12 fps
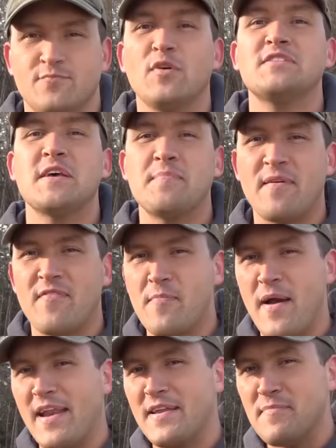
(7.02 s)
What's up
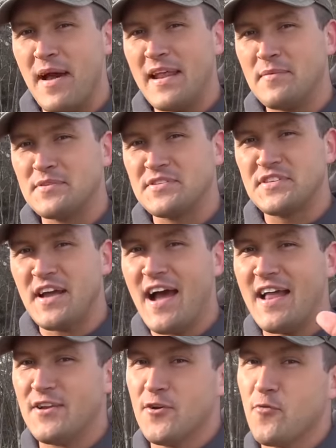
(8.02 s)
everybody? My name is
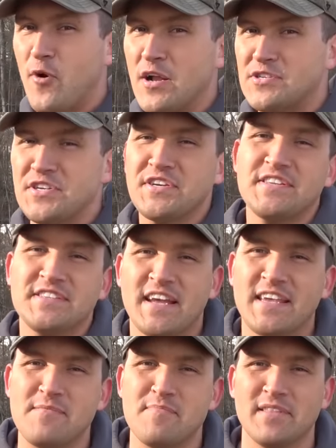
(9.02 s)
Scott. You're watching
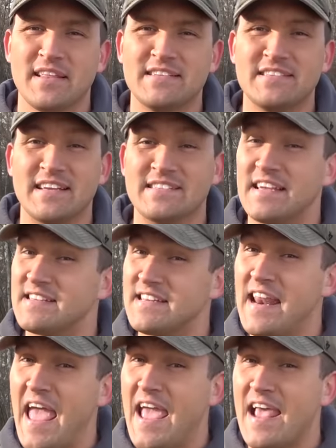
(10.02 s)
Kentucky Ballistics and
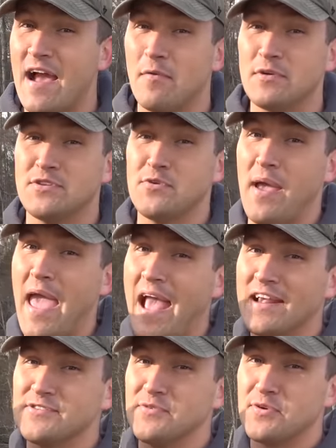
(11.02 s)
today I want to
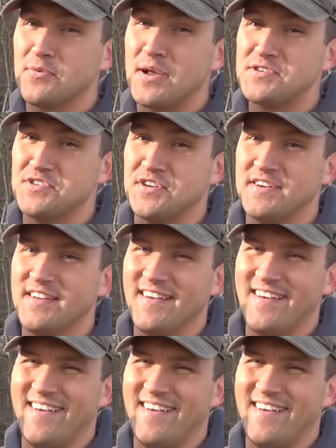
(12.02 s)
ask you a question.